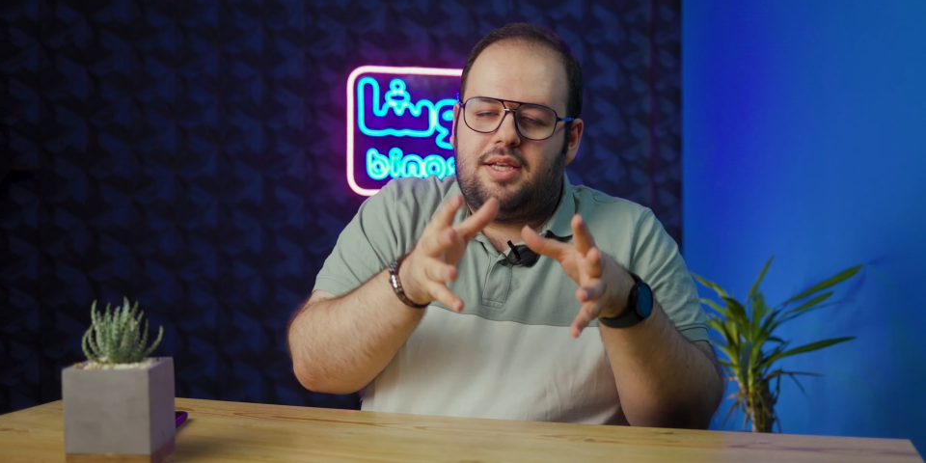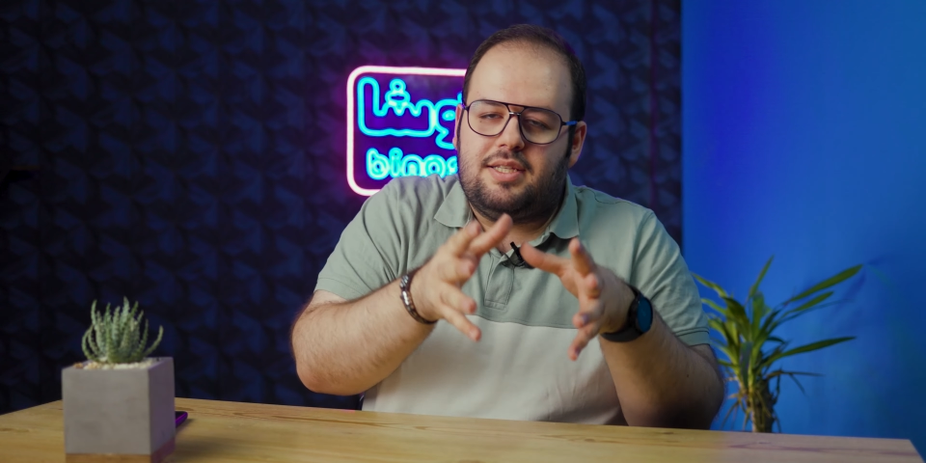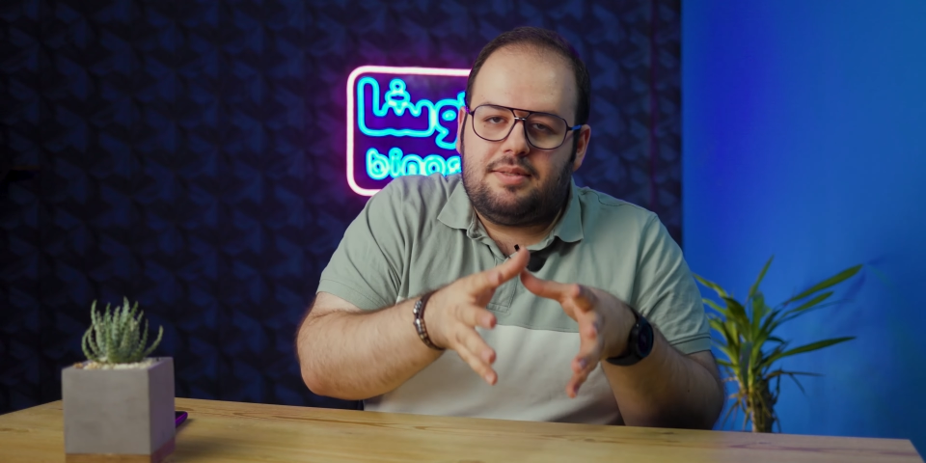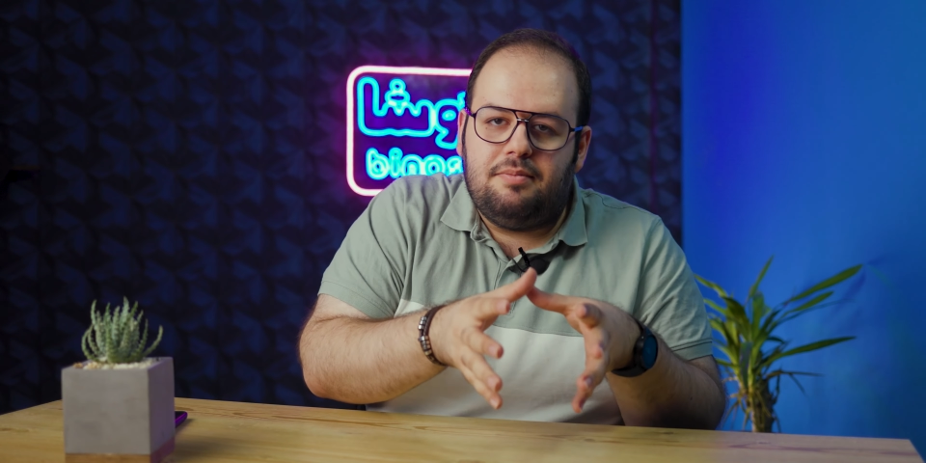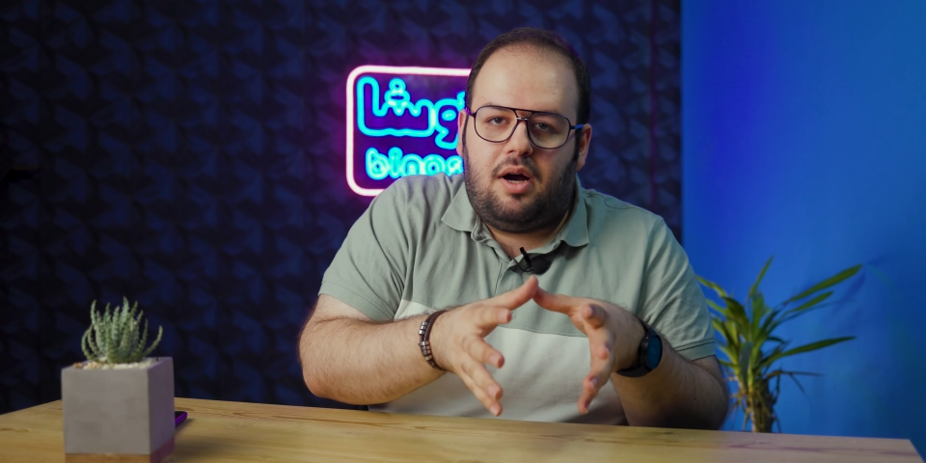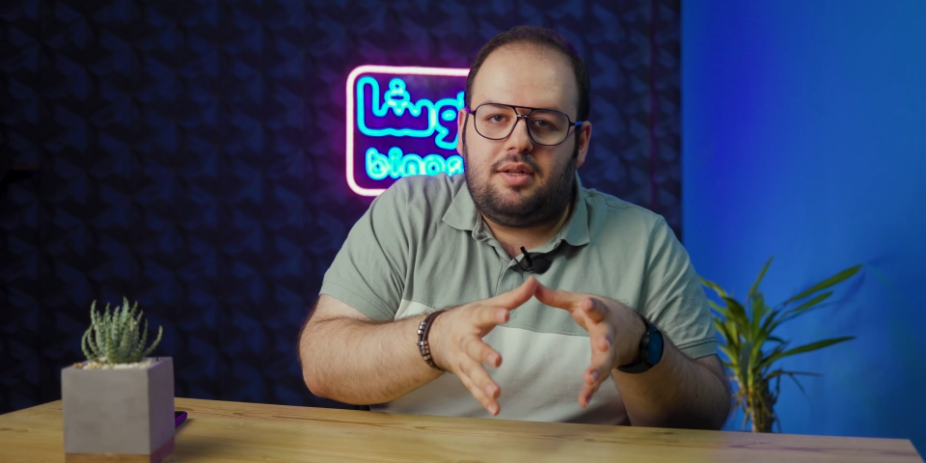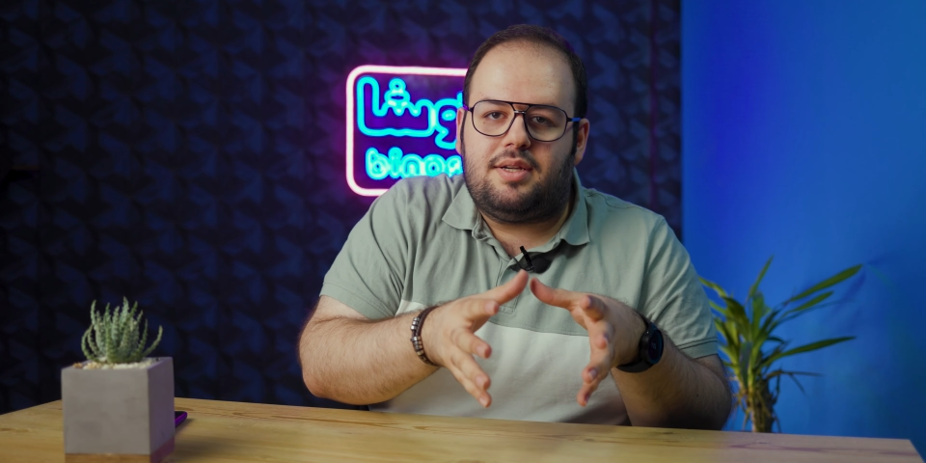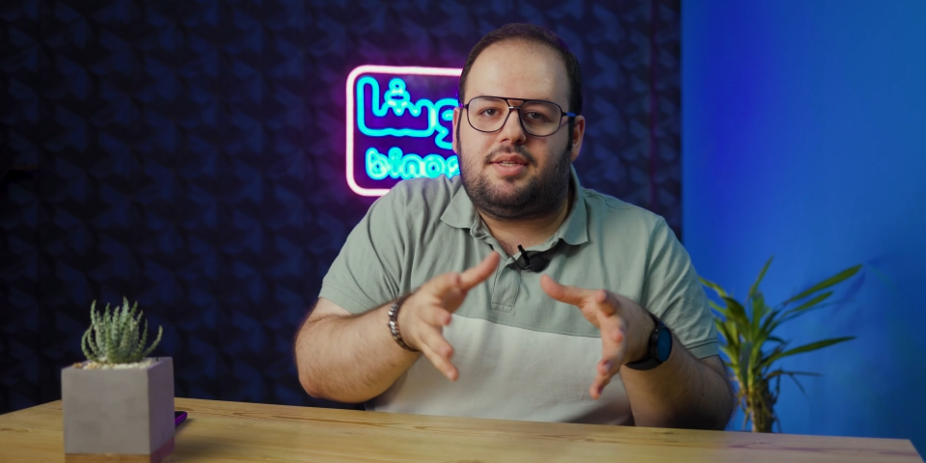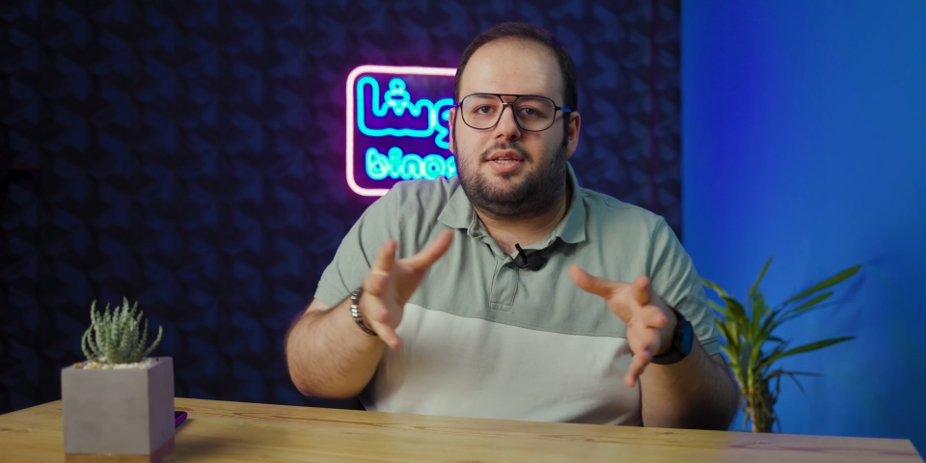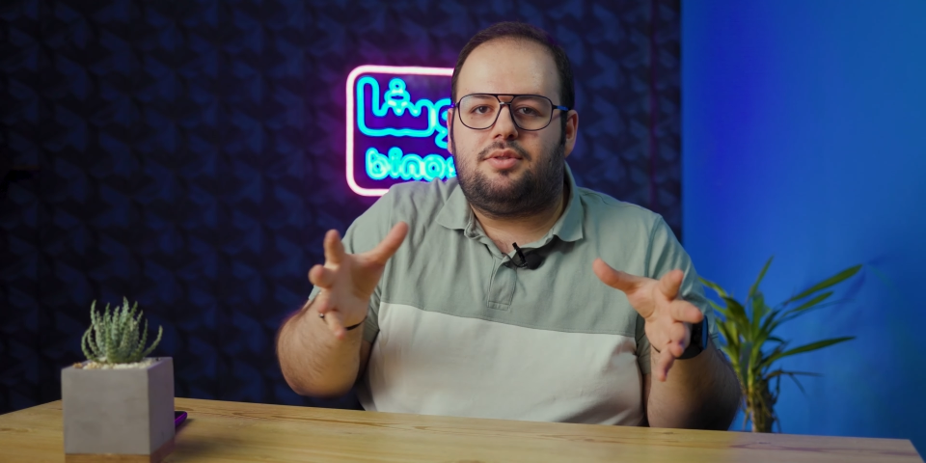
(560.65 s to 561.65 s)
smaller
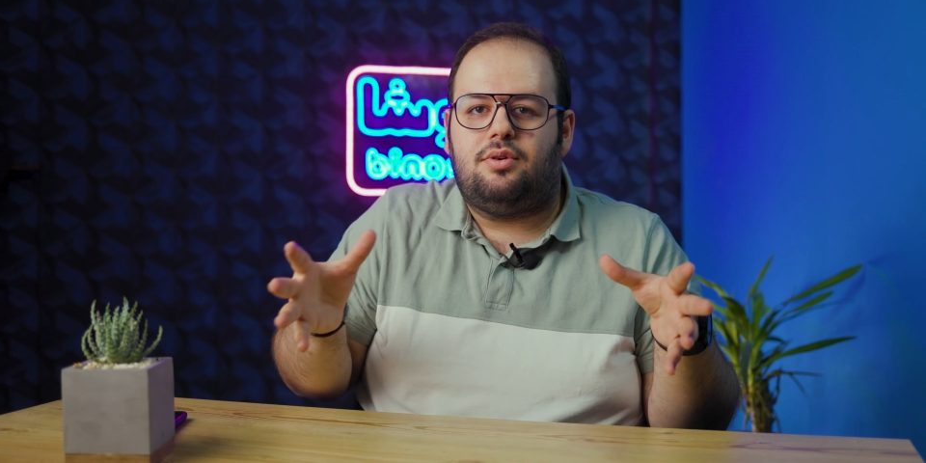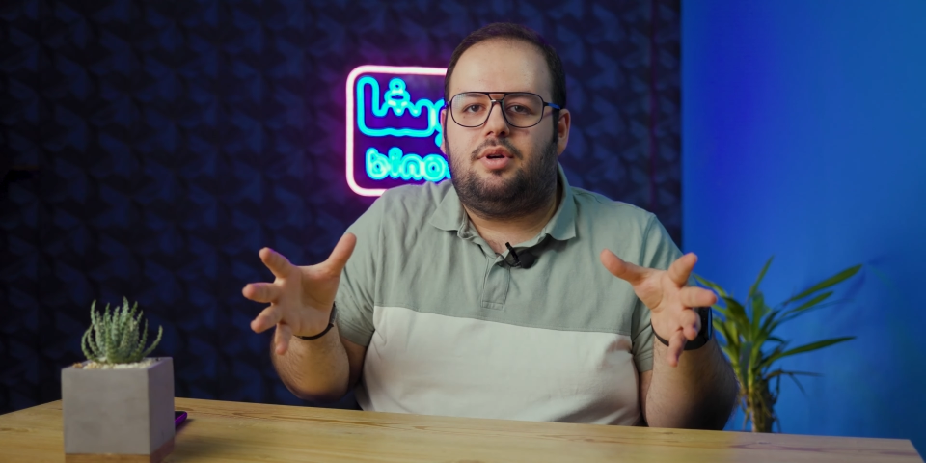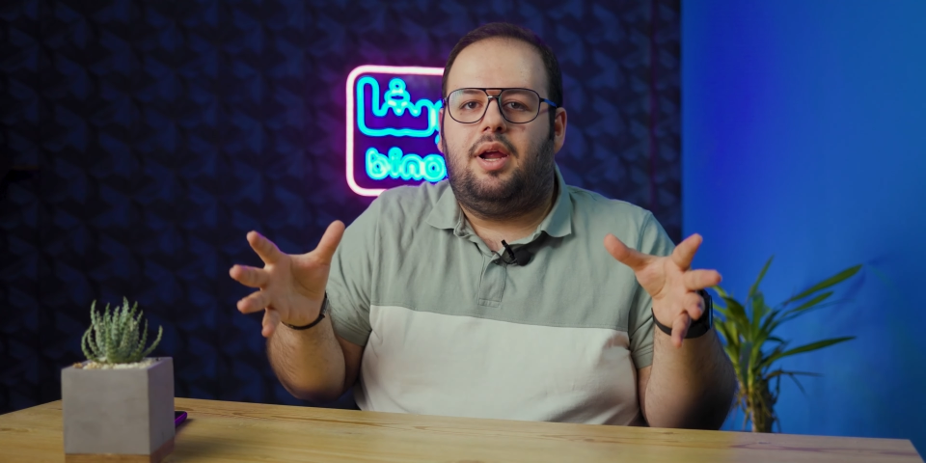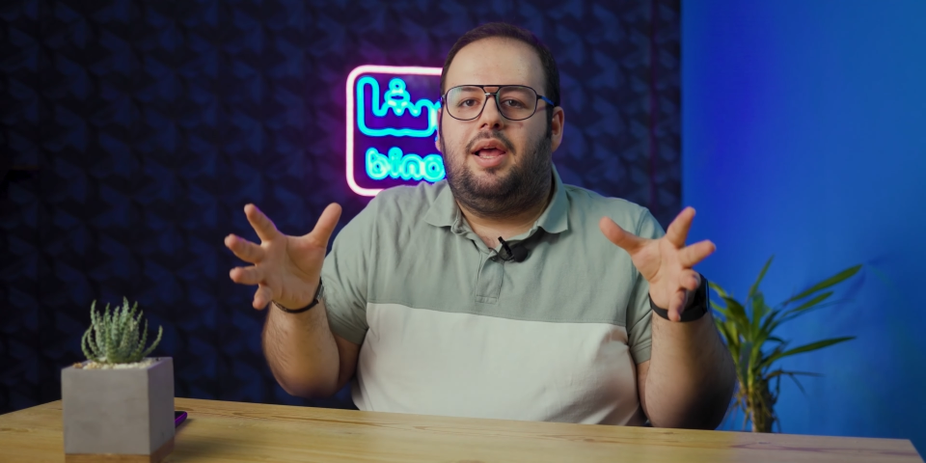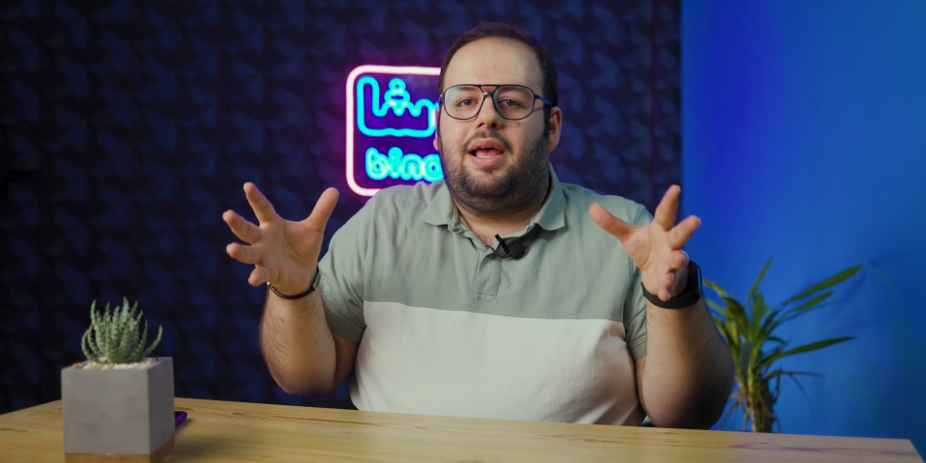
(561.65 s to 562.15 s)
sensor.